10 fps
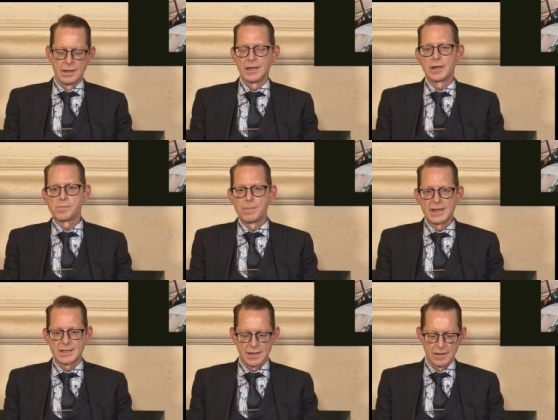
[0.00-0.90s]
it is
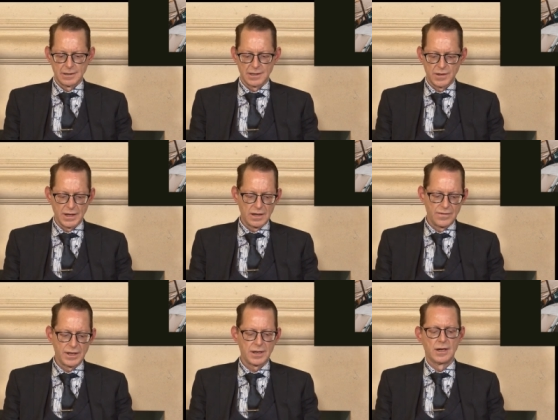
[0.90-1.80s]
better to think of
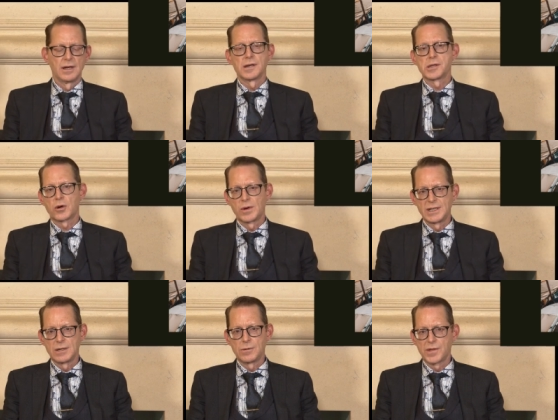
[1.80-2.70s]
it as a
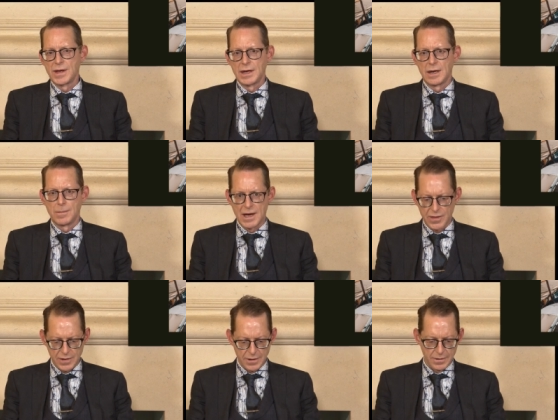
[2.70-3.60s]
critical thinking
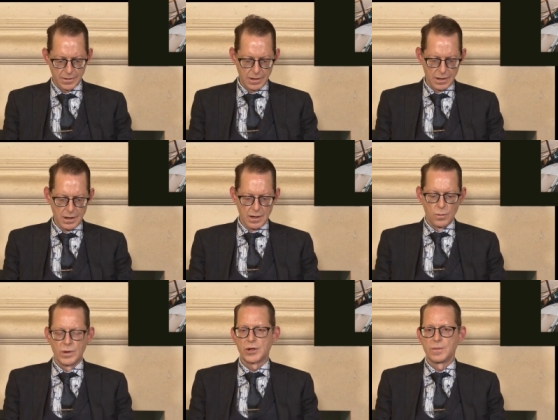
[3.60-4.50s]
method
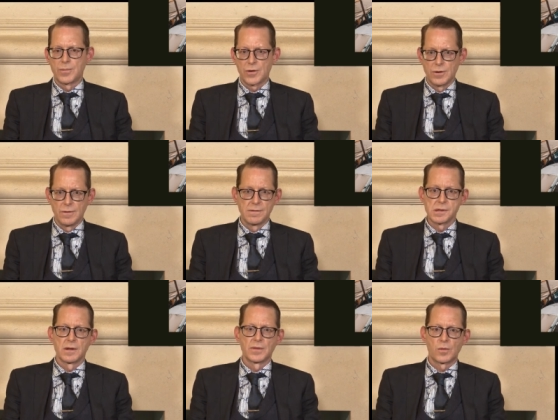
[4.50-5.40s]
which improves
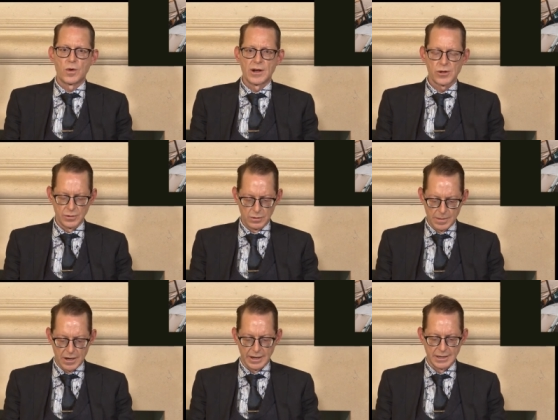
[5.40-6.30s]
the rational
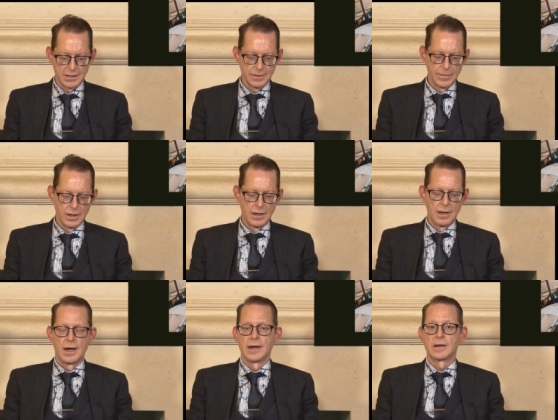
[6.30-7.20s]
mind
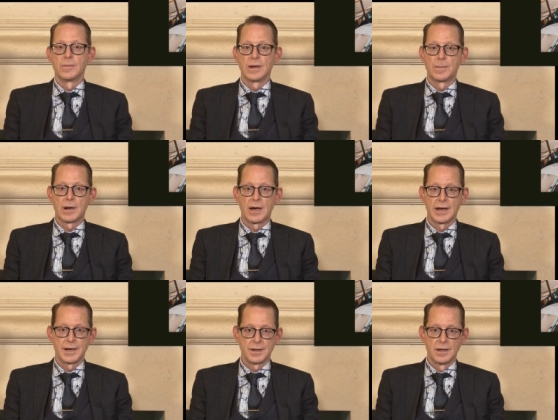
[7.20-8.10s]
and can be
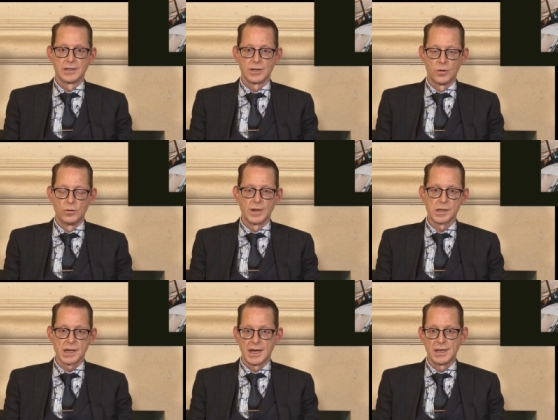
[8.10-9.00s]
applied to
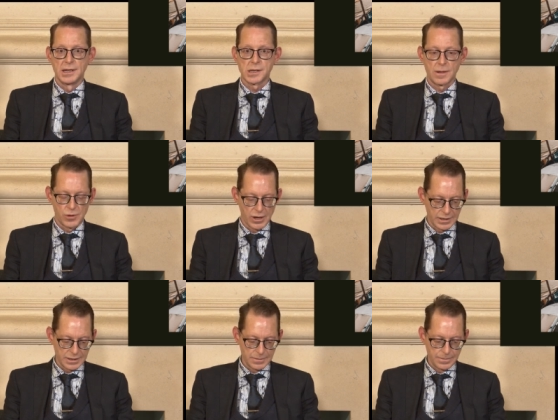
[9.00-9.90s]
almost any subject.